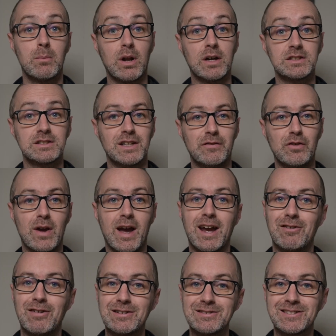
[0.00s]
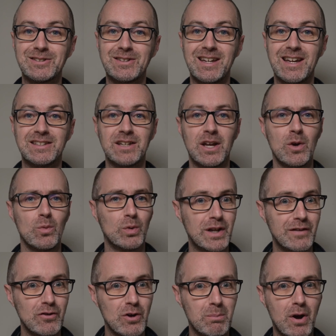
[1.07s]
Plus, if you hang around until the end, we'll
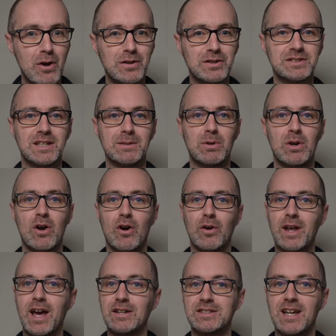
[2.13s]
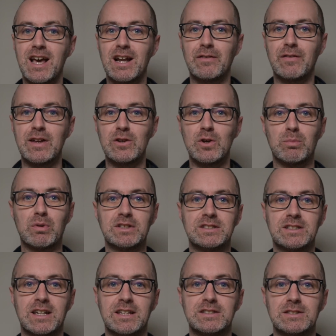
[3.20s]
give you a bonus tip on how to elevate your
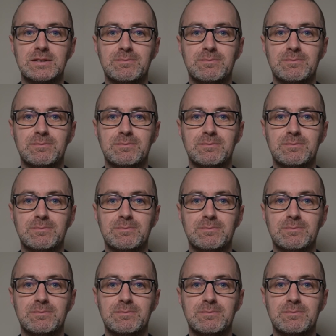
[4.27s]
presentation.